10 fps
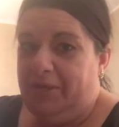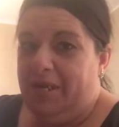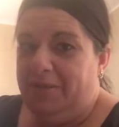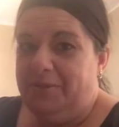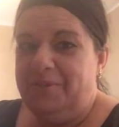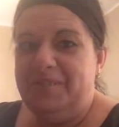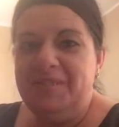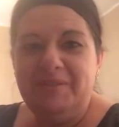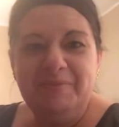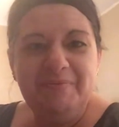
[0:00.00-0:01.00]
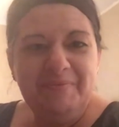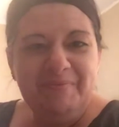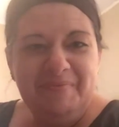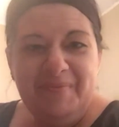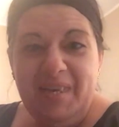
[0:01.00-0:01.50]
dollars?
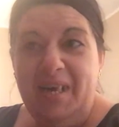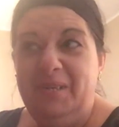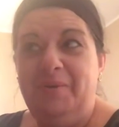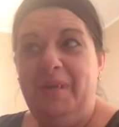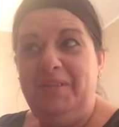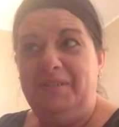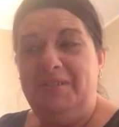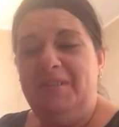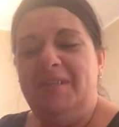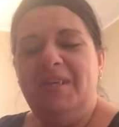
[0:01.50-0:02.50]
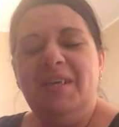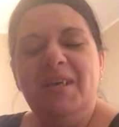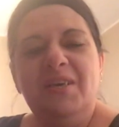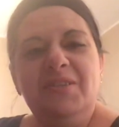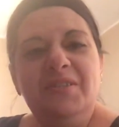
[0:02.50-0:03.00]
I know I could.
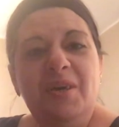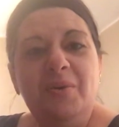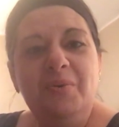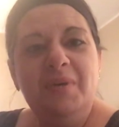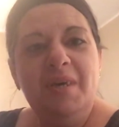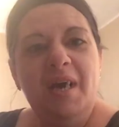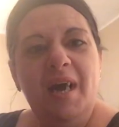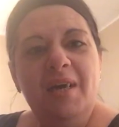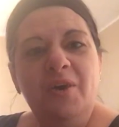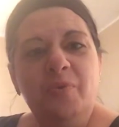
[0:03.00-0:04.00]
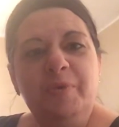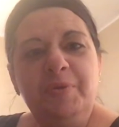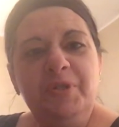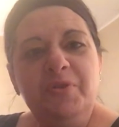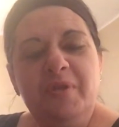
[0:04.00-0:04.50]
So I hope
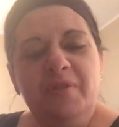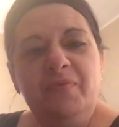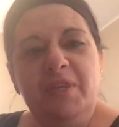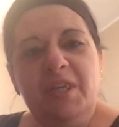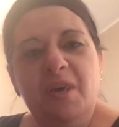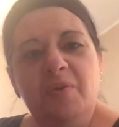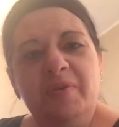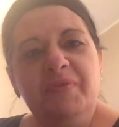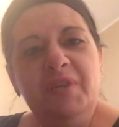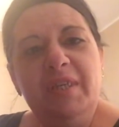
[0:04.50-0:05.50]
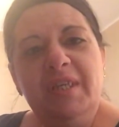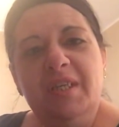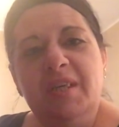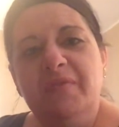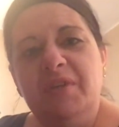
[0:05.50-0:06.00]
you enjoyed the video. If you like
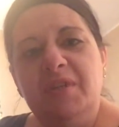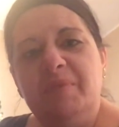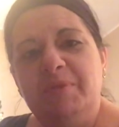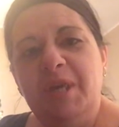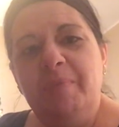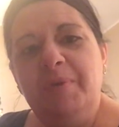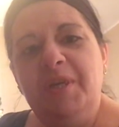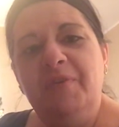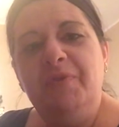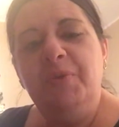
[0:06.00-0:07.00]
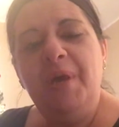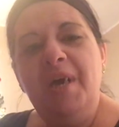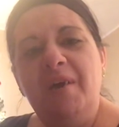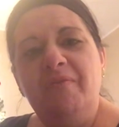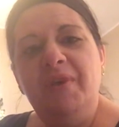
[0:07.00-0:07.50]
it, give it a thumbs up. If you
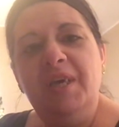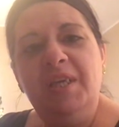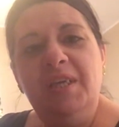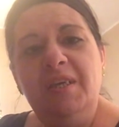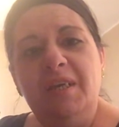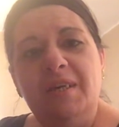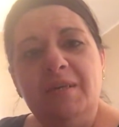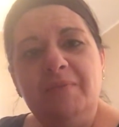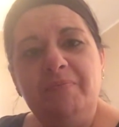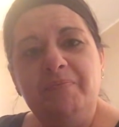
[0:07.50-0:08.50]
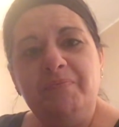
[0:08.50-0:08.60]
have any um,